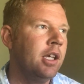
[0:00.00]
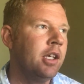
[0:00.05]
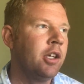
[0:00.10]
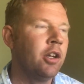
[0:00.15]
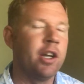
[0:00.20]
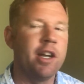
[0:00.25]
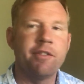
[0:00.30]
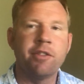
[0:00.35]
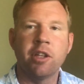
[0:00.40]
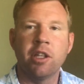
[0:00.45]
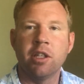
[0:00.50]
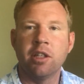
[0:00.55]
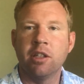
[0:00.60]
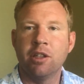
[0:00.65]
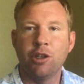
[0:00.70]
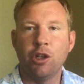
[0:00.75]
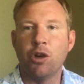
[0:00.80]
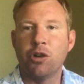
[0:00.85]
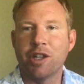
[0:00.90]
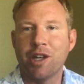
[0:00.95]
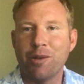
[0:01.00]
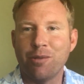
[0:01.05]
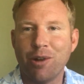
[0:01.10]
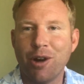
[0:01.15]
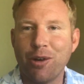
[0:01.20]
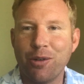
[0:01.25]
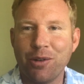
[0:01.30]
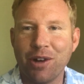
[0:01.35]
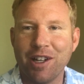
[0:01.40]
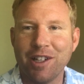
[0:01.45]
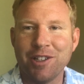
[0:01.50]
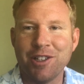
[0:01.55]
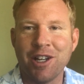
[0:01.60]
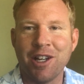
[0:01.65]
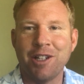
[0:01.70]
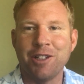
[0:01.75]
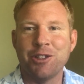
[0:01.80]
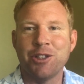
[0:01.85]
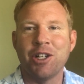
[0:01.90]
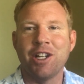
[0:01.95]
You don't get road rage
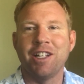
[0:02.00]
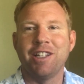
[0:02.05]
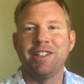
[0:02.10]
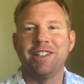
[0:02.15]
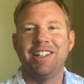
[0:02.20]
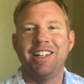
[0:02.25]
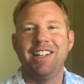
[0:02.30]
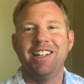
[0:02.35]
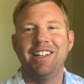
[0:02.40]
on a train.